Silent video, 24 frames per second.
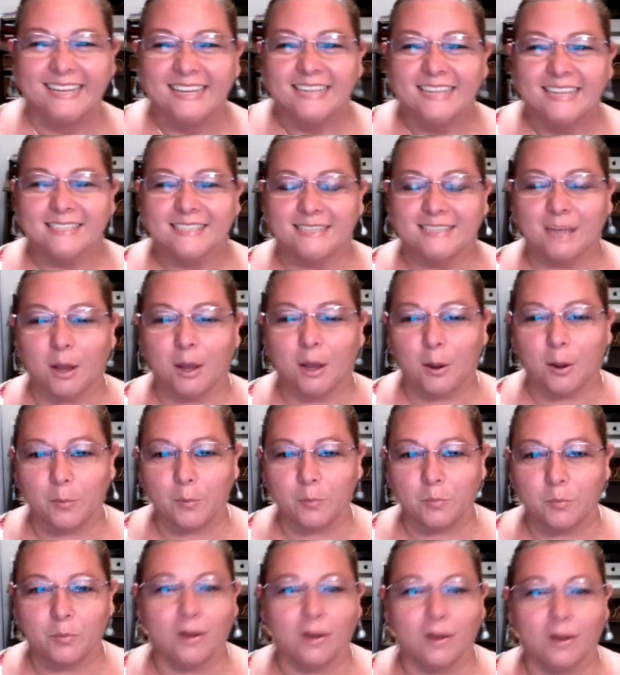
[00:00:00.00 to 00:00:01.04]
So,
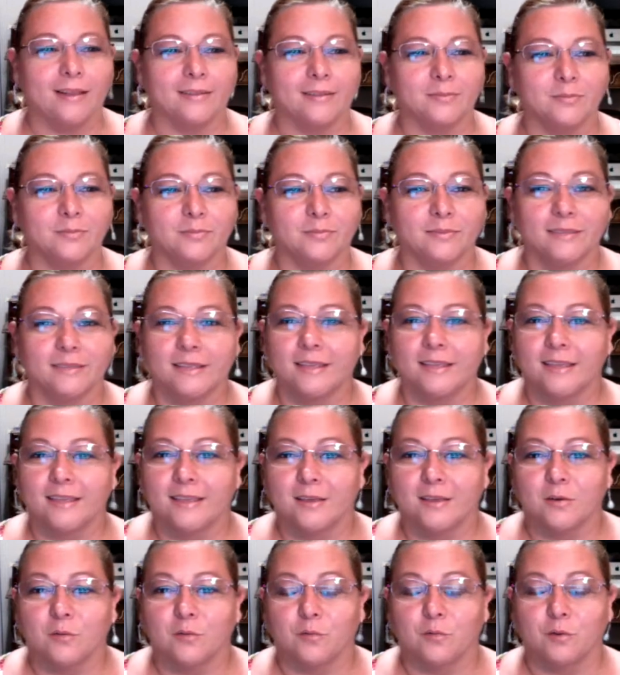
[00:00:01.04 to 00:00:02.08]
well,
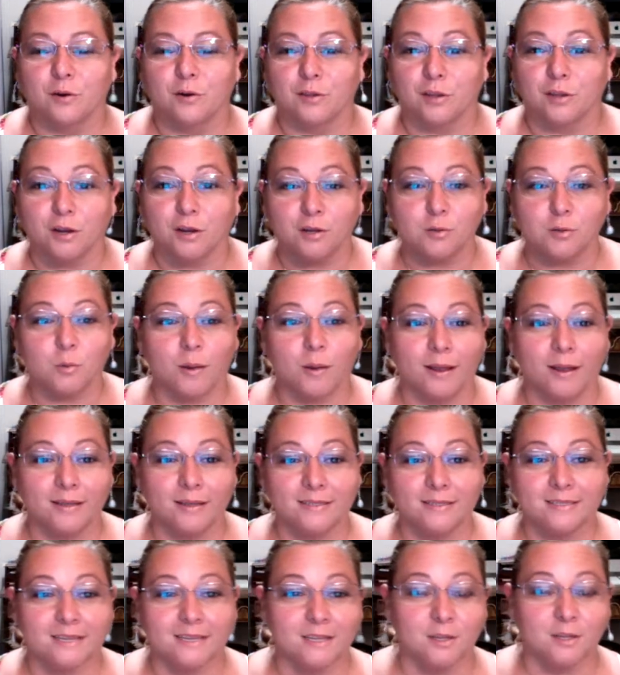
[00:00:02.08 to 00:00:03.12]
for those ones
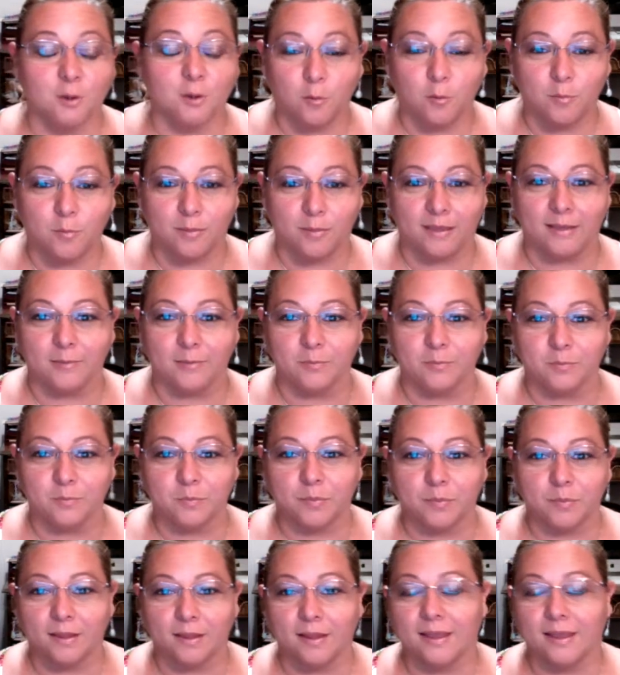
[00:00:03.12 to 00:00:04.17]
that know me
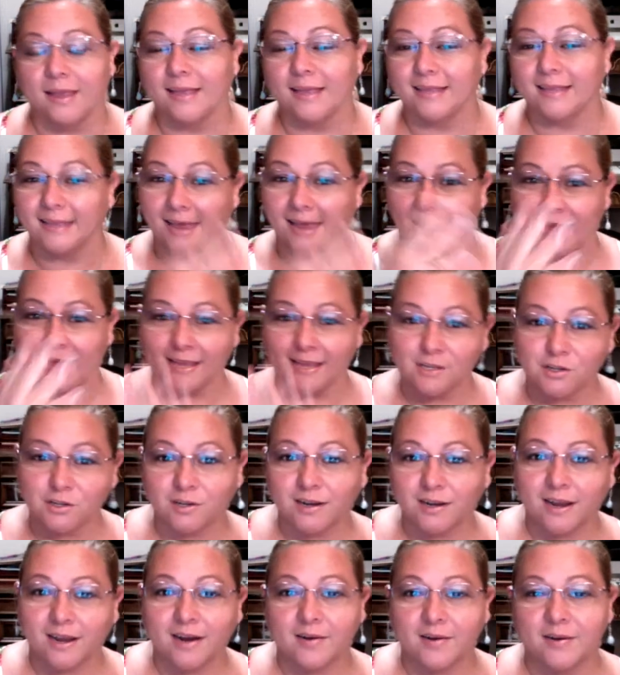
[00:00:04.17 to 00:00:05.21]
in the angel
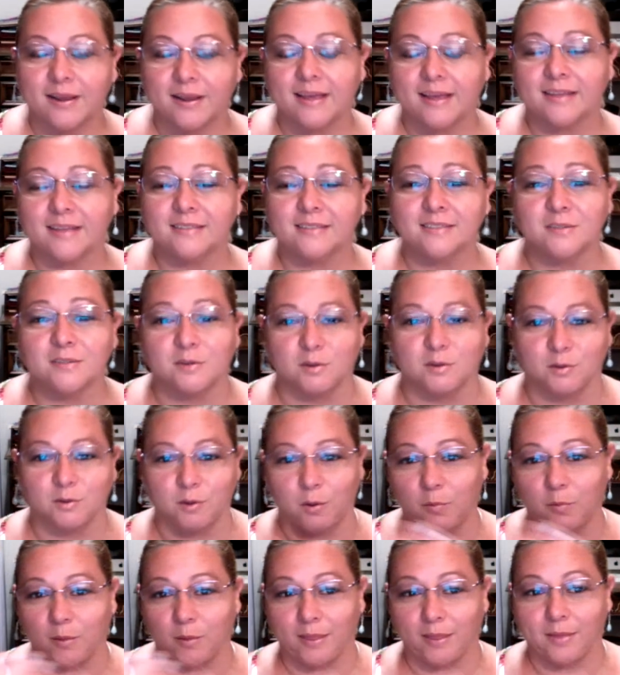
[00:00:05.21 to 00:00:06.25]
areas, you know
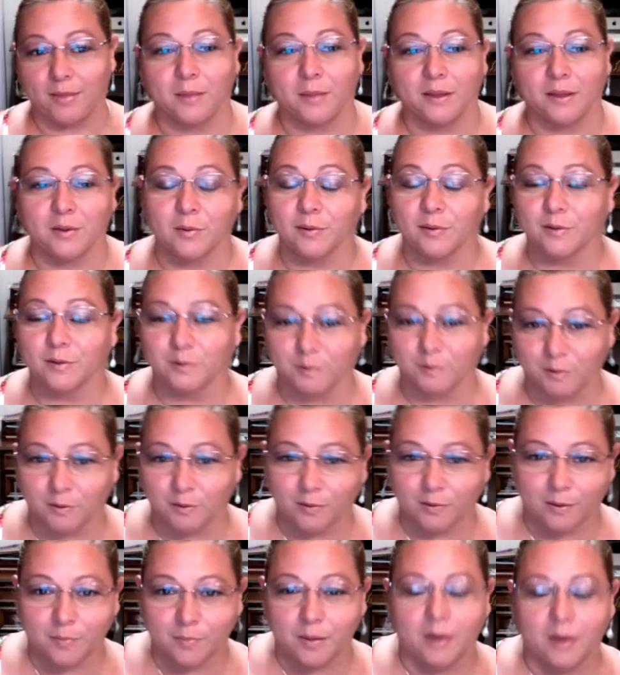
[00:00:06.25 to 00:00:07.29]
what am I going to
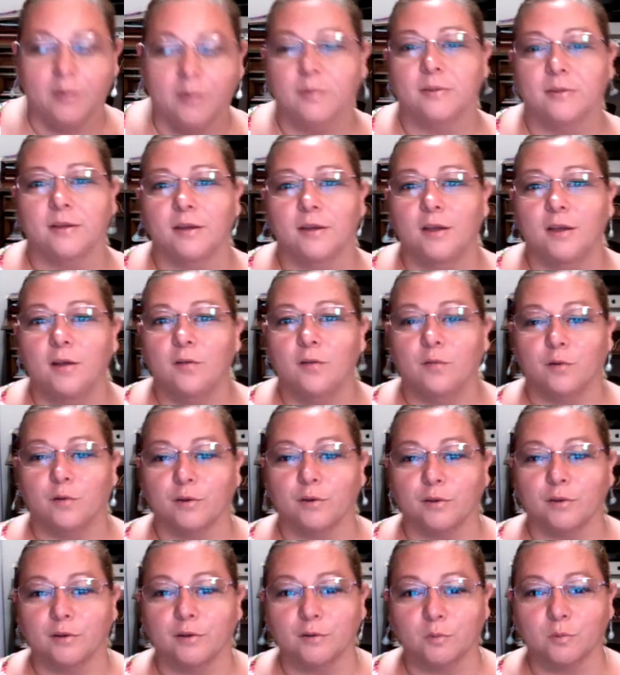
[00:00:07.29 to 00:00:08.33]
talk about. For
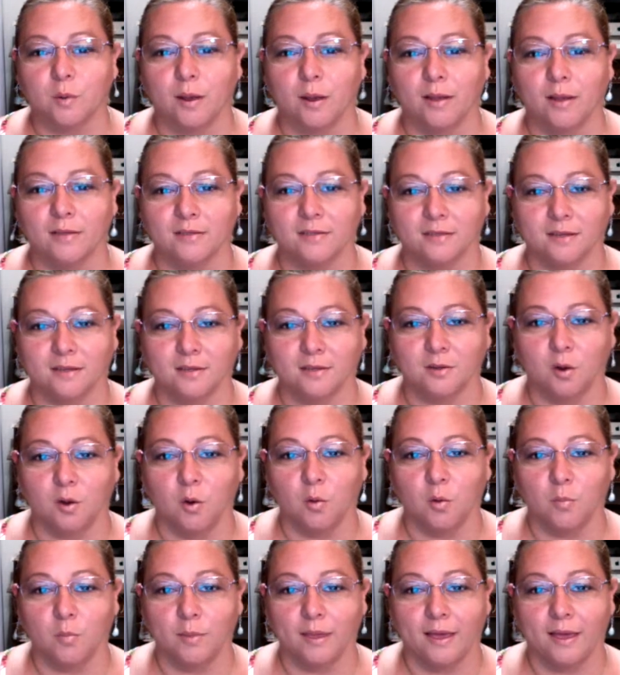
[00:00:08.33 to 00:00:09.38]
those ones that know
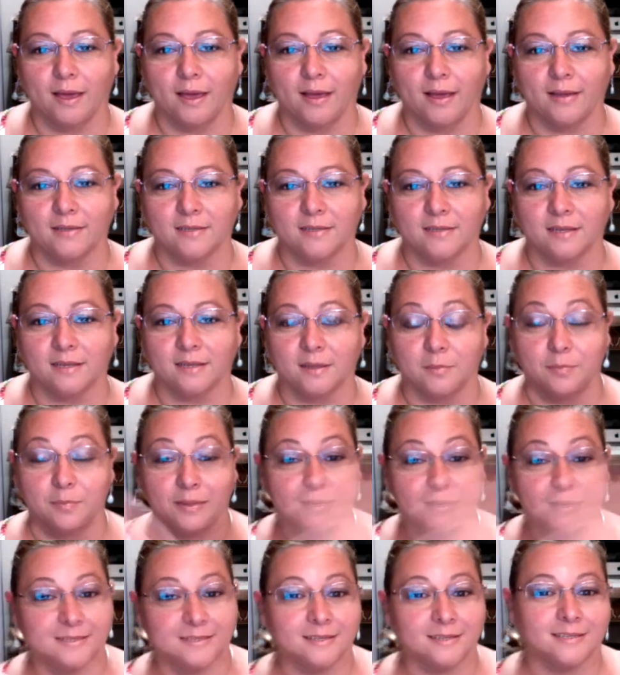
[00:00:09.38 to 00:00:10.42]
me as in the
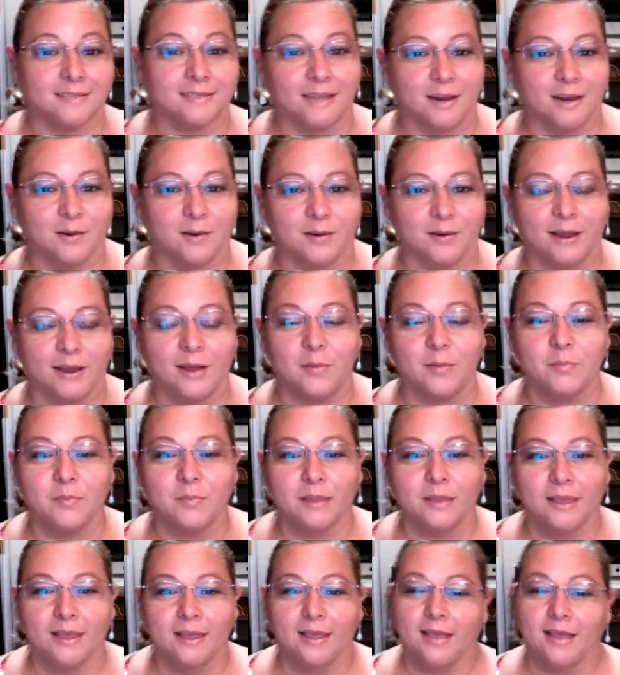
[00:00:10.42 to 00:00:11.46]
business area,
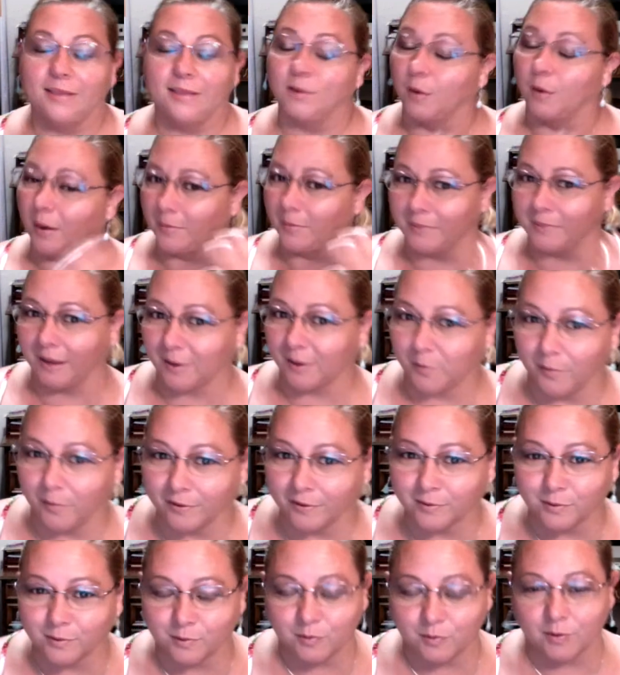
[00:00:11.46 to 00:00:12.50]
no, I'm not going
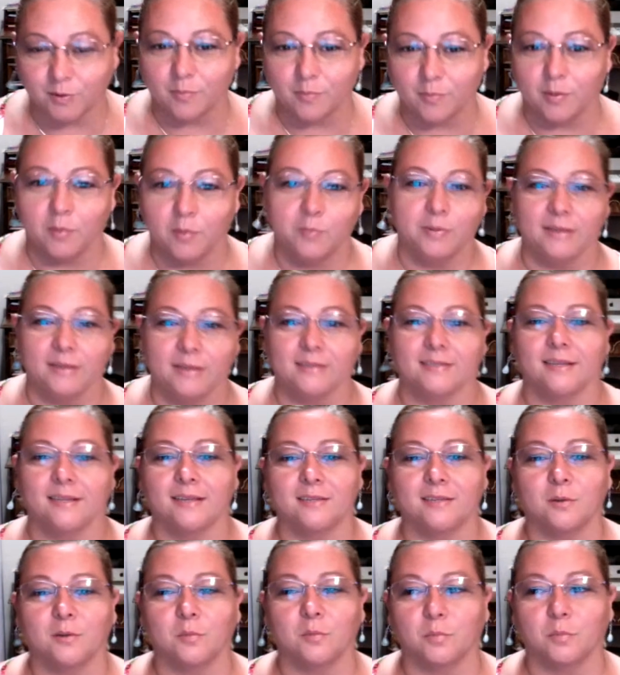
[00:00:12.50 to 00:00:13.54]
to talk about
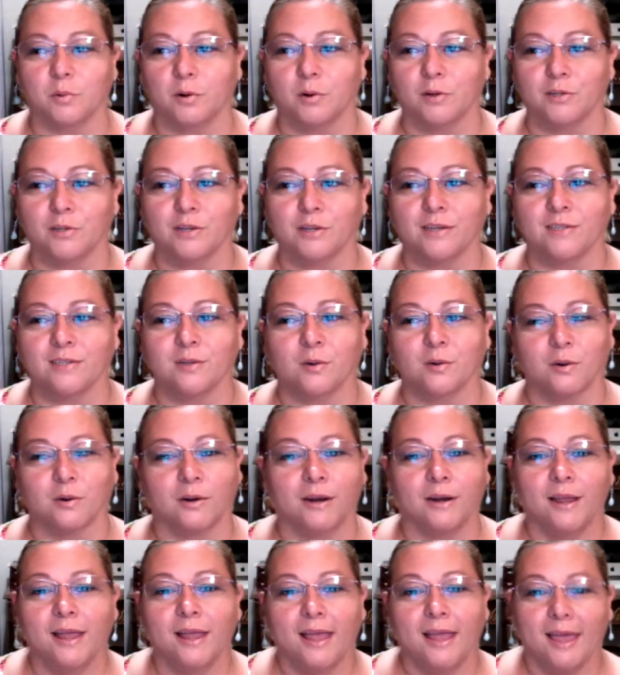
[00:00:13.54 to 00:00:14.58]
business or projects or
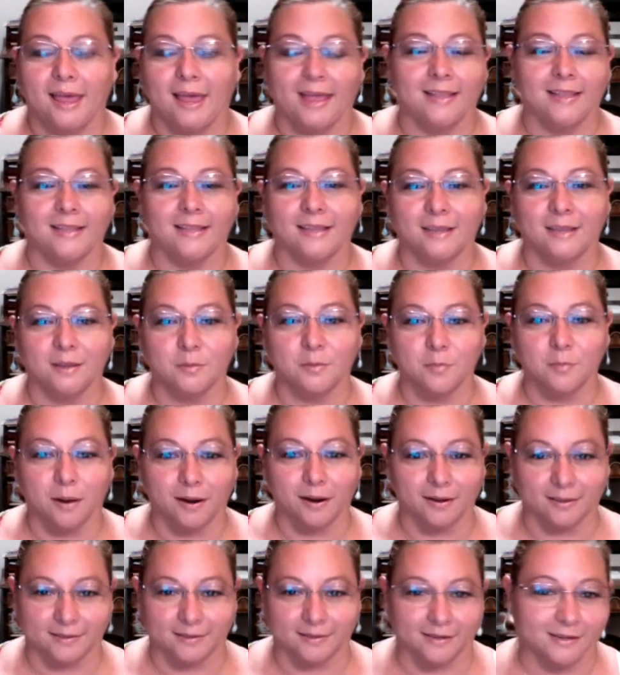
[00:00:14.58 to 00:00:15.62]
any
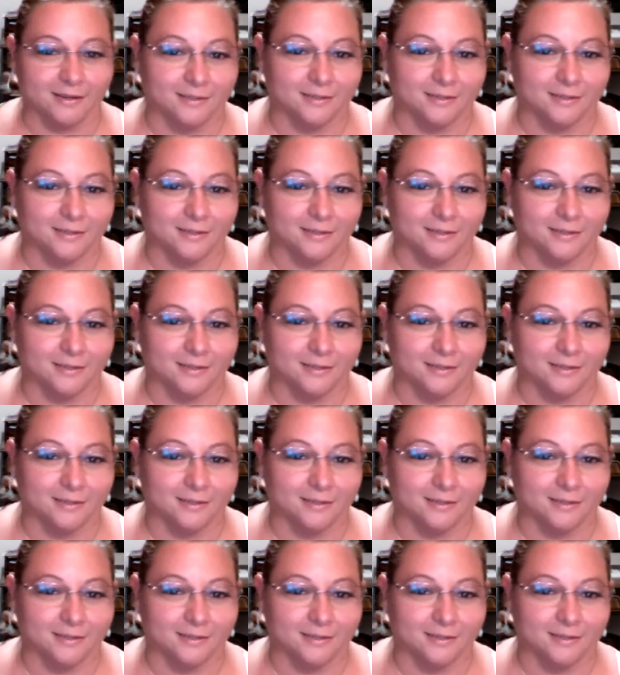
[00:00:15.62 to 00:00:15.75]
marketing